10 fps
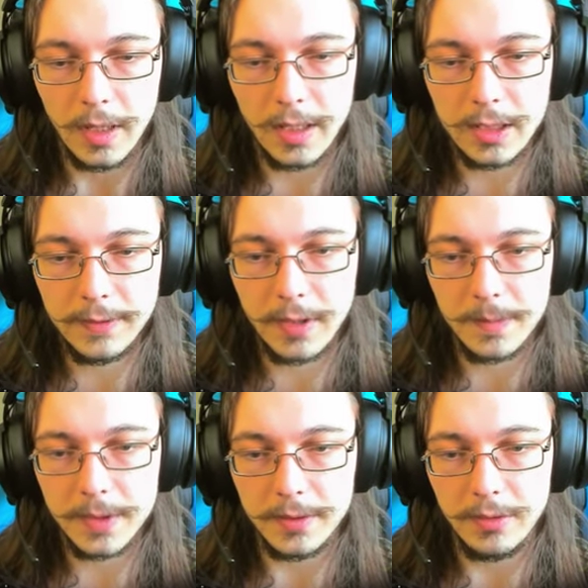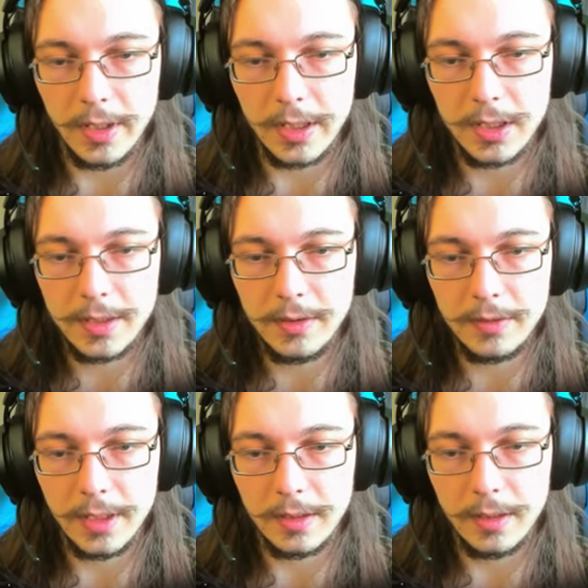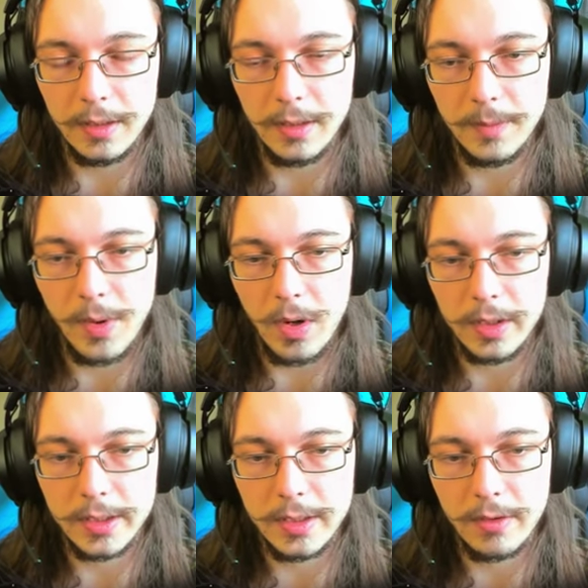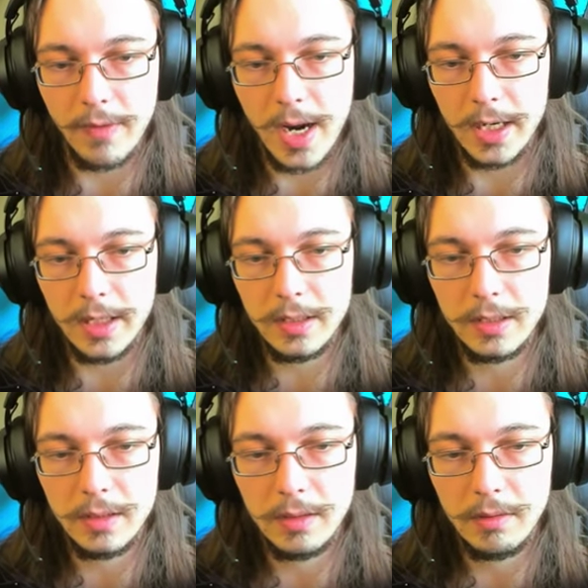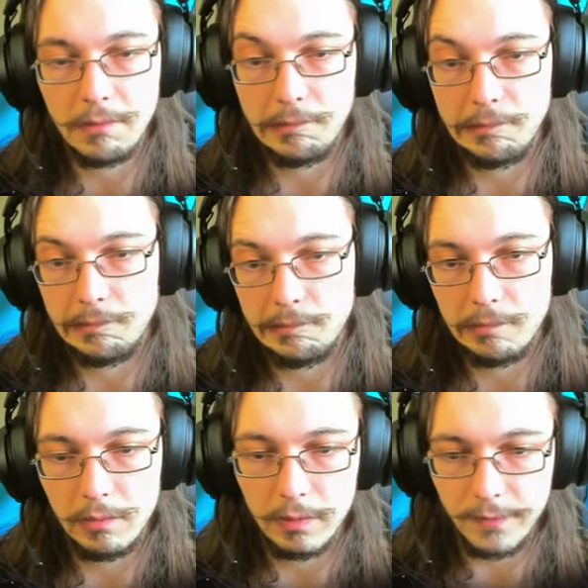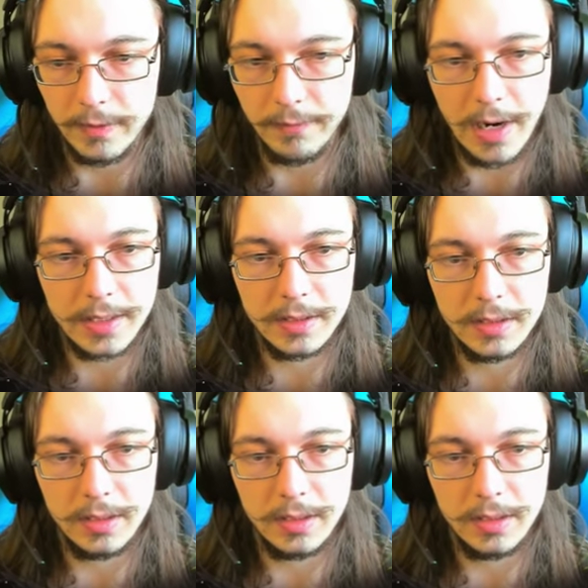guess if it comes down to it, I could just use like the, the polished granite for the rest